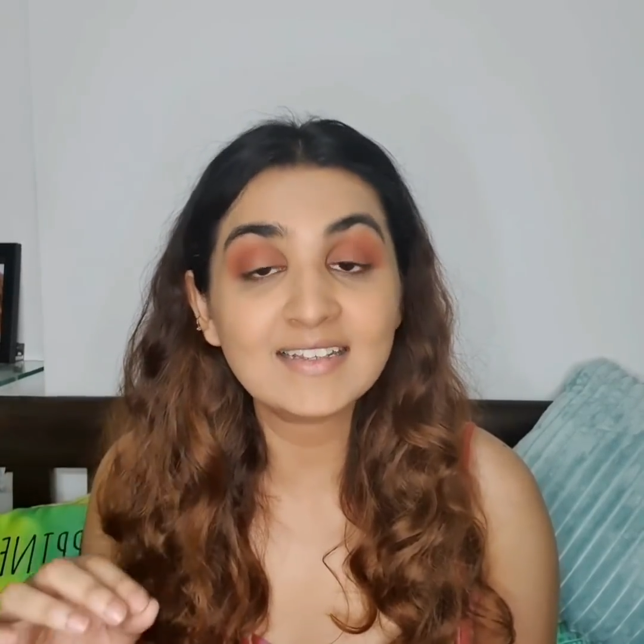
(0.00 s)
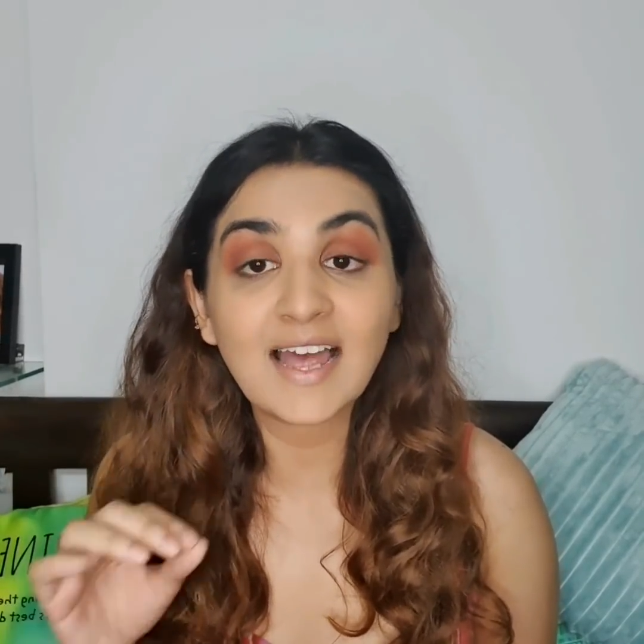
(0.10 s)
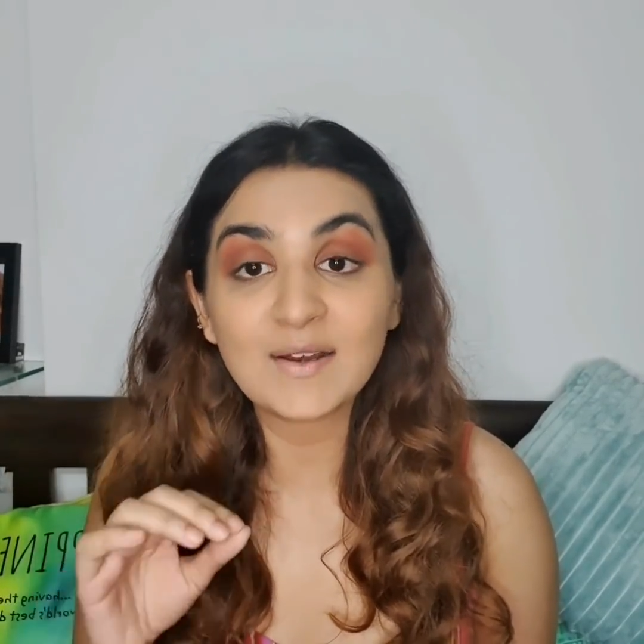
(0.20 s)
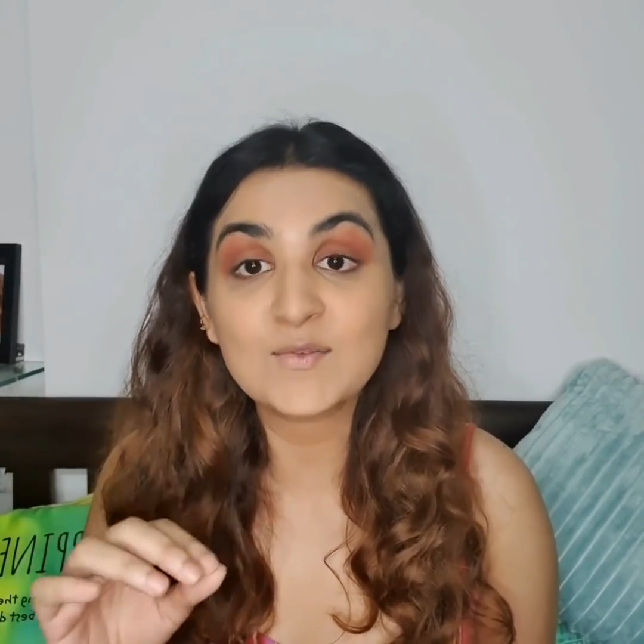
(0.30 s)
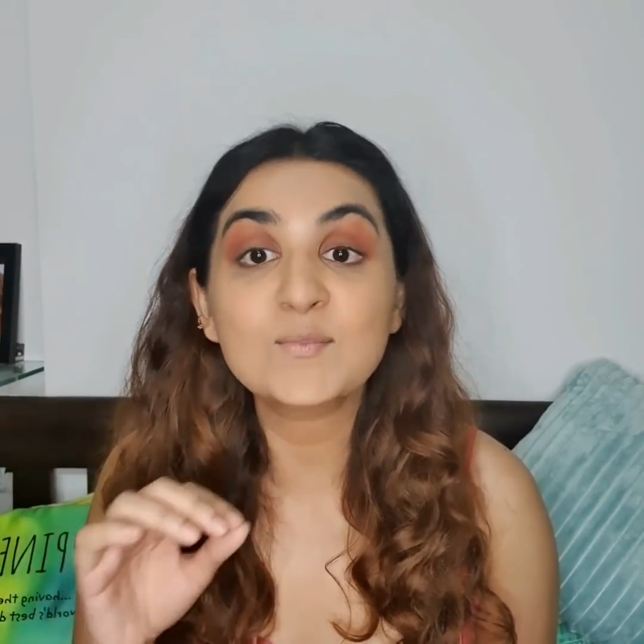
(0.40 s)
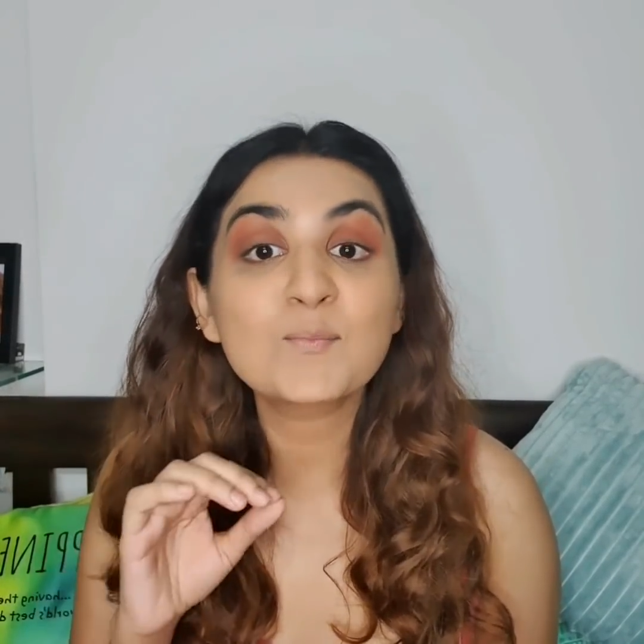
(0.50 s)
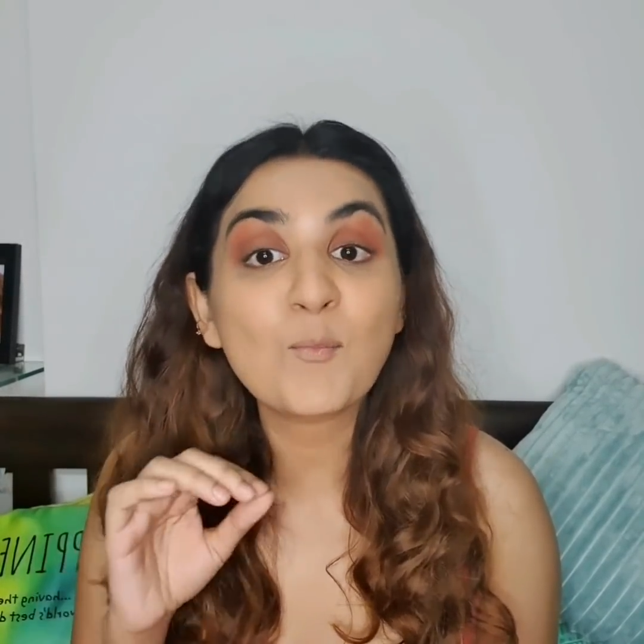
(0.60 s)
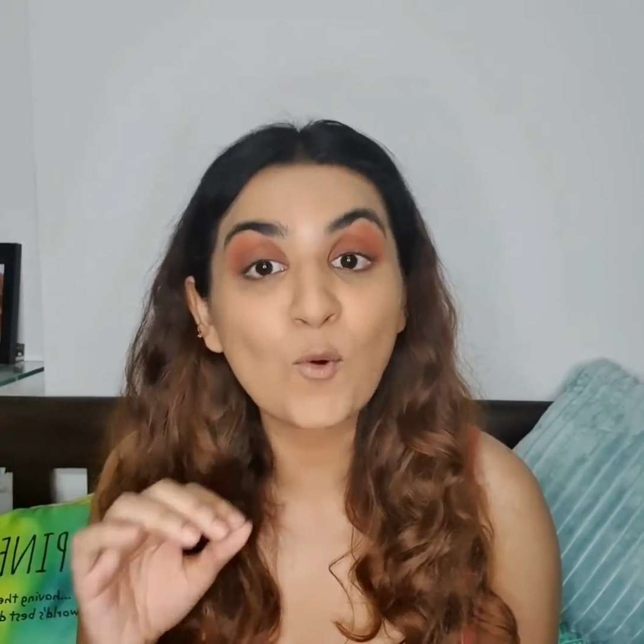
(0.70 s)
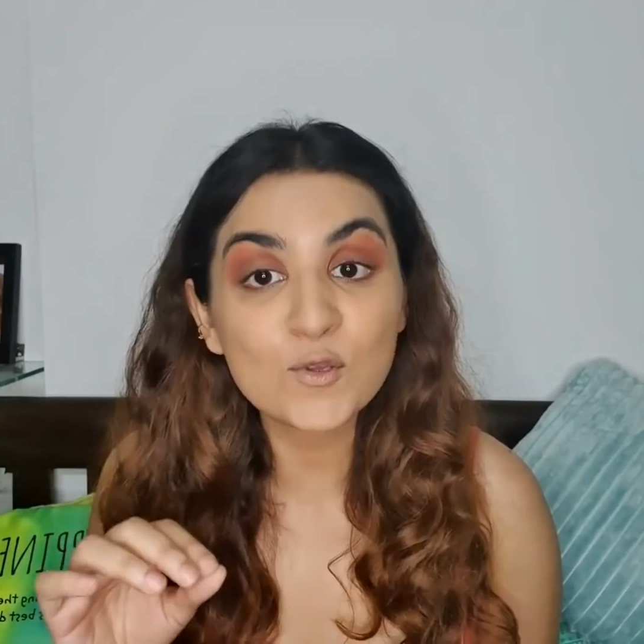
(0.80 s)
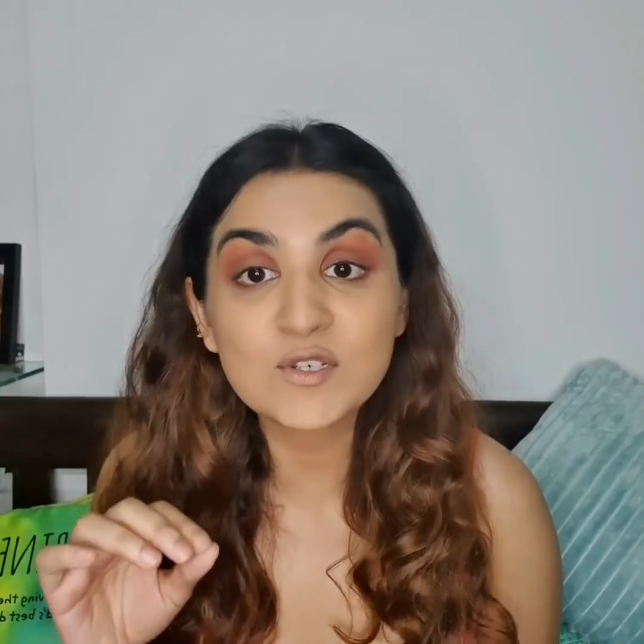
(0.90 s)
That is
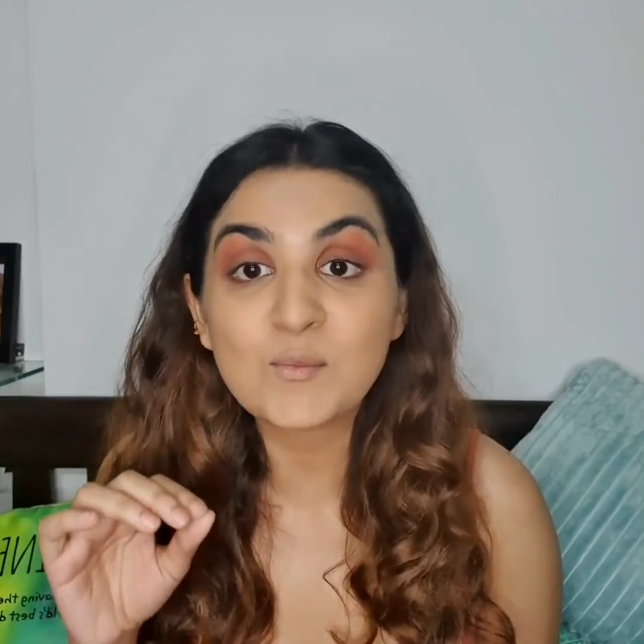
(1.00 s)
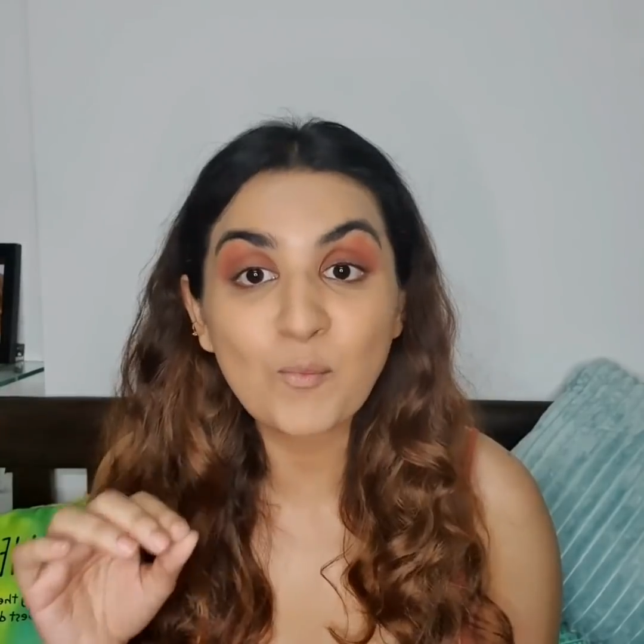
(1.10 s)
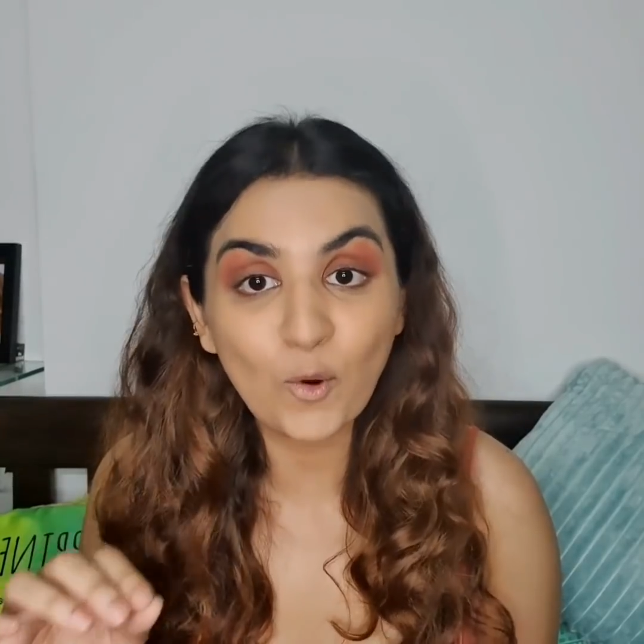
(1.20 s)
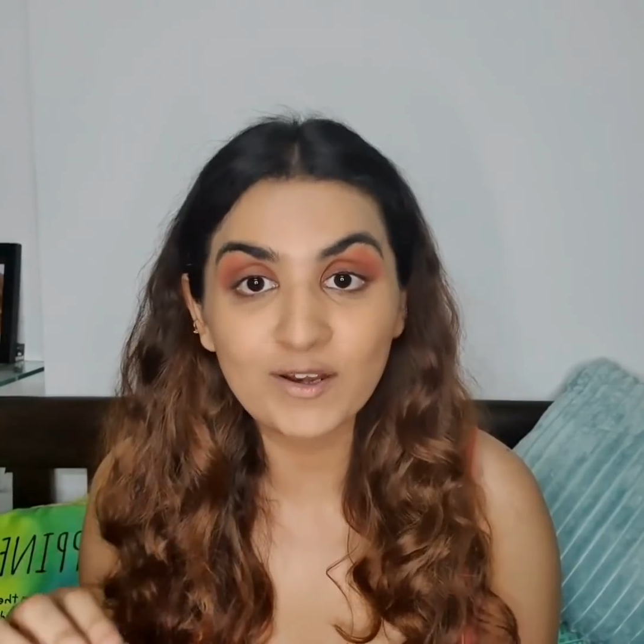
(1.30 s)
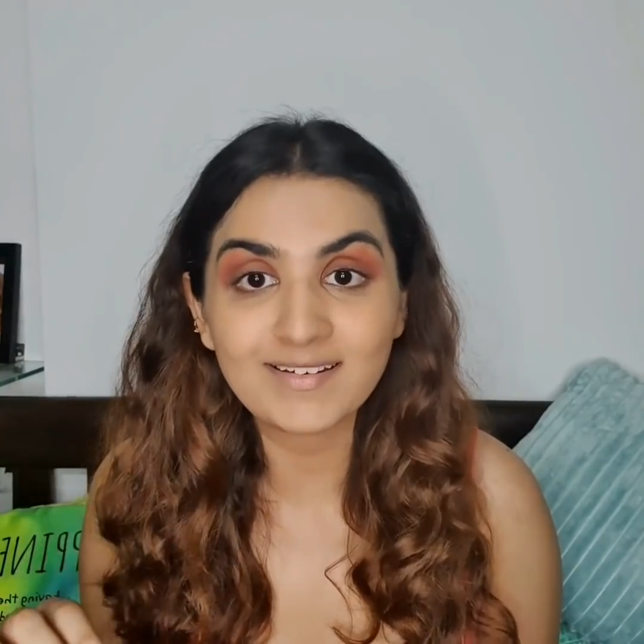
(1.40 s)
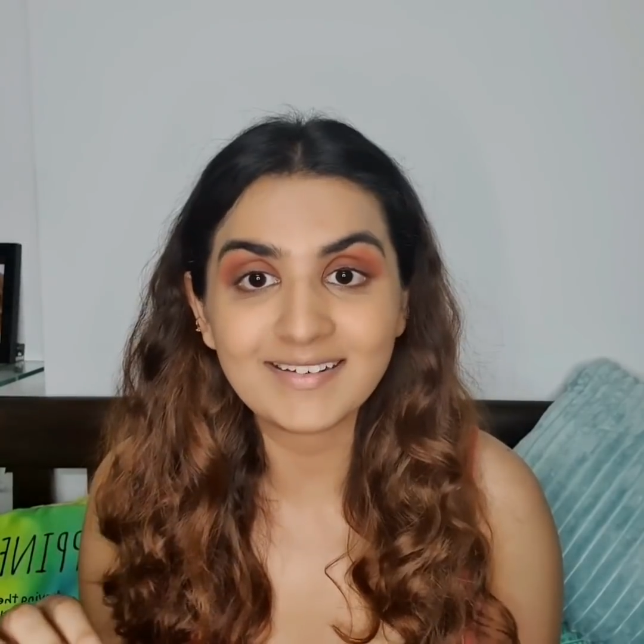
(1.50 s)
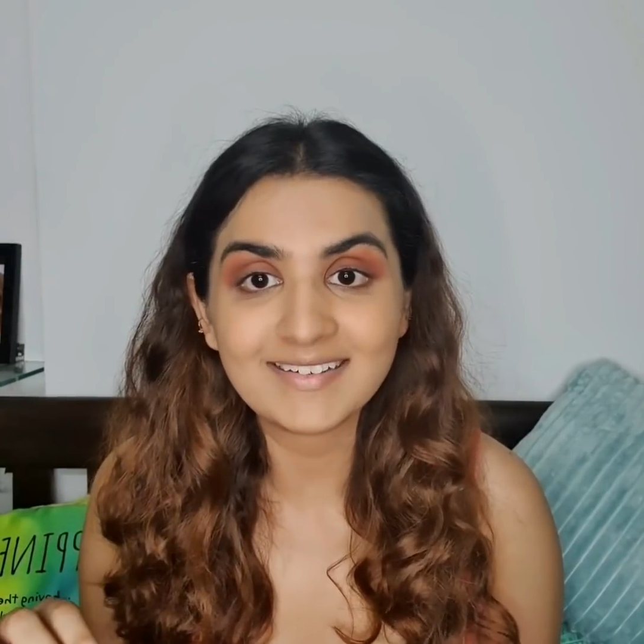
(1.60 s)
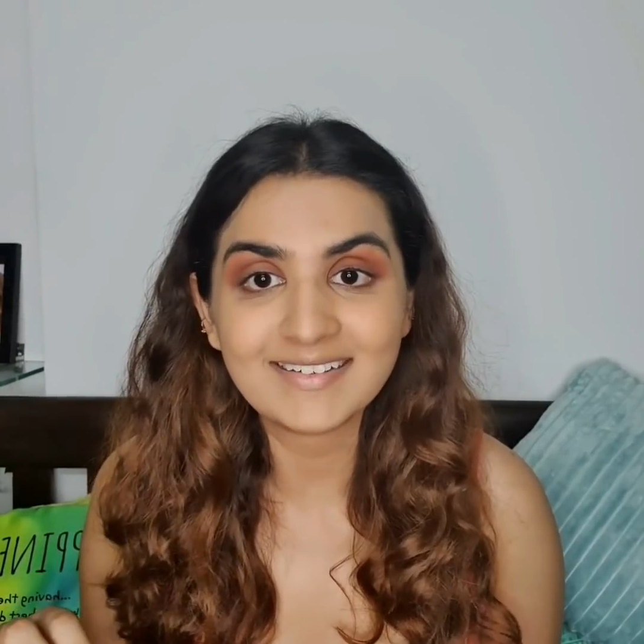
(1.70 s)
most important.